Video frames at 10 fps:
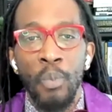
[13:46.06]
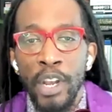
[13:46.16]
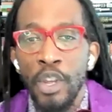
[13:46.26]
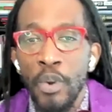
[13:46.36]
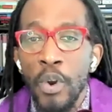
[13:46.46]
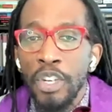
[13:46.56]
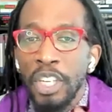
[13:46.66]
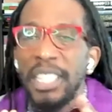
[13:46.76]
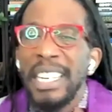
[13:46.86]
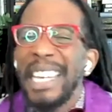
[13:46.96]
When you
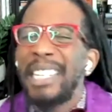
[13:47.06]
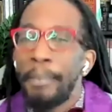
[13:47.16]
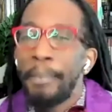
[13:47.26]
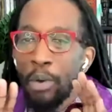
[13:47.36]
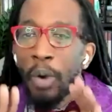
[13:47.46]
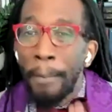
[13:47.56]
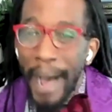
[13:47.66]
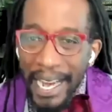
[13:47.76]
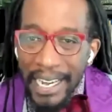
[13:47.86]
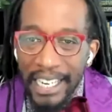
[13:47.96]
just need to be
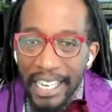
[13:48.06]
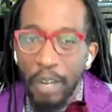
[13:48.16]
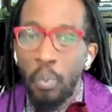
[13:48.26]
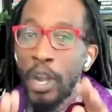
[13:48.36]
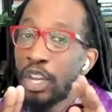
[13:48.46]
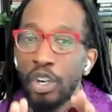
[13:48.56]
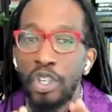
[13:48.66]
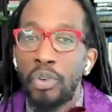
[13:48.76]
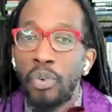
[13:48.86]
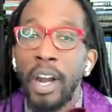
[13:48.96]
reminded, when you're
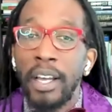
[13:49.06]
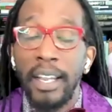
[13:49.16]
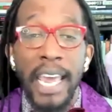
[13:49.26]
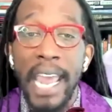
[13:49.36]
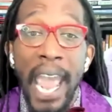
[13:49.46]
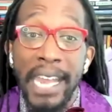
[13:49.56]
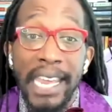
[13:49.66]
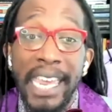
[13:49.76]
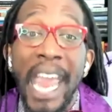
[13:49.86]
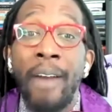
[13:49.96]
struggling
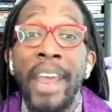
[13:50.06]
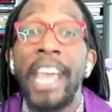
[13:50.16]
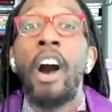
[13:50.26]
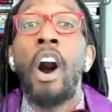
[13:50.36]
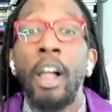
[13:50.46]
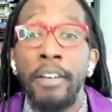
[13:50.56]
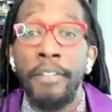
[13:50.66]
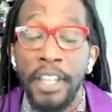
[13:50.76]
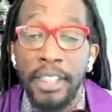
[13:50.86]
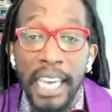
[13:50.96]
and carrying all
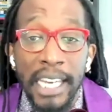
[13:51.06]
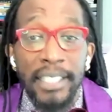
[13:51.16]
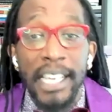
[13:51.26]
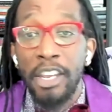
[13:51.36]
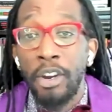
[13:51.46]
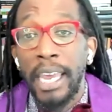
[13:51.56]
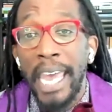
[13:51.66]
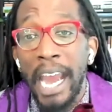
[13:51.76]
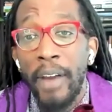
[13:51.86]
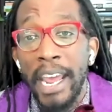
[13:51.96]
of the things that you're
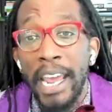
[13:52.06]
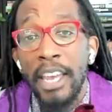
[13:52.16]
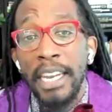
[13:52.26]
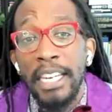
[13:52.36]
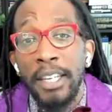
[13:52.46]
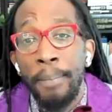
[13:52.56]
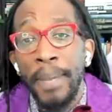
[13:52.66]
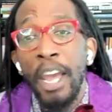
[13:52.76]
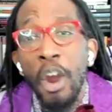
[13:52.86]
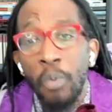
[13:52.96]
carrying, you need to
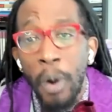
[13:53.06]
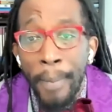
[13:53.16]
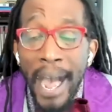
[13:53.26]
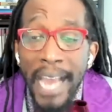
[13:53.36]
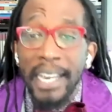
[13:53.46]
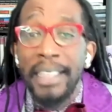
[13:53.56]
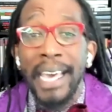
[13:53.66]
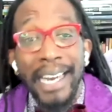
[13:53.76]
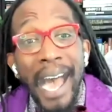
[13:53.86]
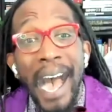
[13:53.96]
be reminded
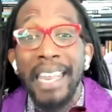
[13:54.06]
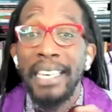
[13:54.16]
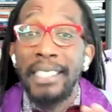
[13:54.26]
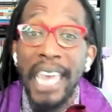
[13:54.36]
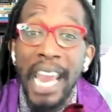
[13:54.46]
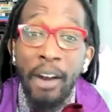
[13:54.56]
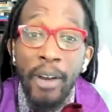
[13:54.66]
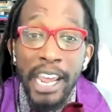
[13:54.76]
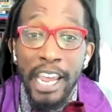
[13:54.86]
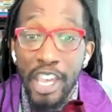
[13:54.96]
that God is
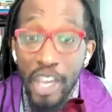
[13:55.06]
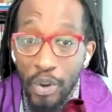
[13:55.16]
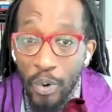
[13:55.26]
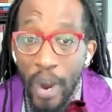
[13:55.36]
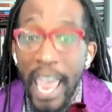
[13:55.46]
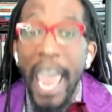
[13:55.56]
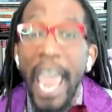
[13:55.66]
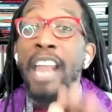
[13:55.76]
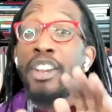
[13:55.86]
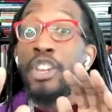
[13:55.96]
carrying you,
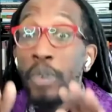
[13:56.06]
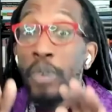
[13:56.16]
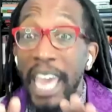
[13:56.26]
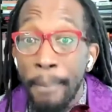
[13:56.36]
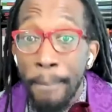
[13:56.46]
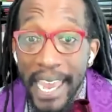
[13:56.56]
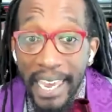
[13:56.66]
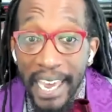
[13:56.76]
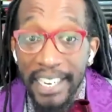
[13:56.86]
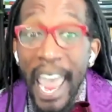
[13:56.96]
and you can
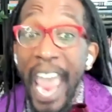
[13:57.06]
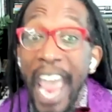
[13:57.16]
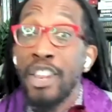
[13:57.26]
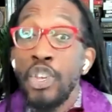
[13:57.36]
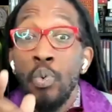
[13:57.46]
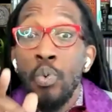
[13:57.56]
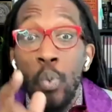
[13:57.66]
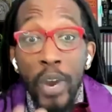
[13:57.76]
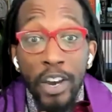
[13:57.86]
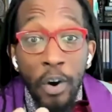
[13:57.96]
make it, and you
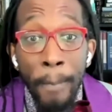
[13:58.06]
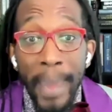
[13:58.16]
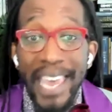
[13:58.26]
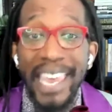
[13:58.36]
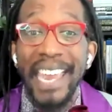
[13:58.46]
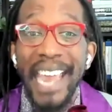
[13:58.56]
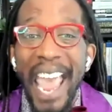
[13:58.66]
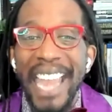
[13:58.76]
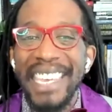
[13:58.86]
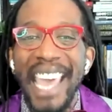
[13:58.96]
will make it.
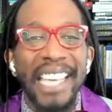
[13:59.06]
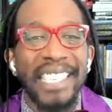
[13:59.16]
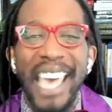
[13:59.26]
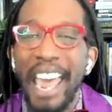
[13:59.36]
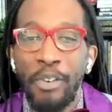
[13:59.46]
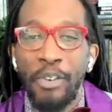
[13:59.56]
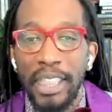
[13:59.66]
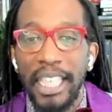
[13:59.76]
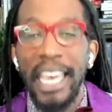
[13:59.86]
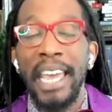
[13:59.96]
And yes,
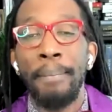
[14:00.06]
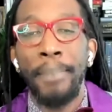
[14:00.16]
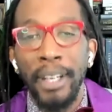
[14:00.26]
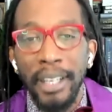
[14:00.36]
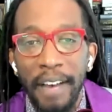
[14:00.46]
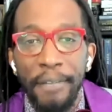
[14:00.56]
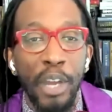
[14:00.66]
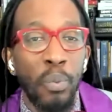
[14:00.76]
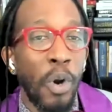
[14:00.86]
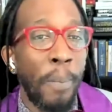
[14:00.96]
everything,
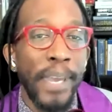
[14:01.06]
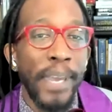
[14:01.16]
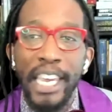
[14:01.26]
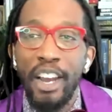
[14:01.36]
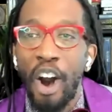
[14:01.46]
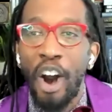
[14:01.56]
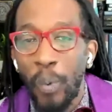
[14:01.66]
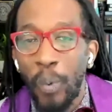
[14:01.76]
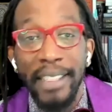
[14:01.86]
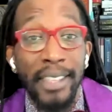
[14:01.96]
beloved, will be all
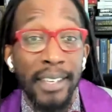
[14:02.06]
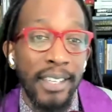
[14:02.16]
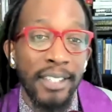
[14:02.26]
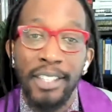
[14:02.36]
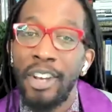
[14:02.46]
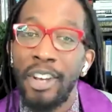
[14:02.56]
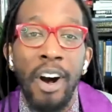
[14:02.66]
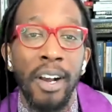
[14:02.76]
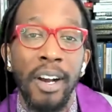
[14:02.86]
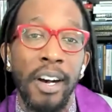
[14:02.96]
right. This is a
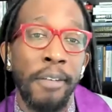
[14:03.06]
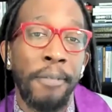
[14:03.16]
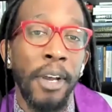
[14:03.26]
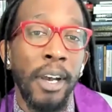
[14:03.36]
song of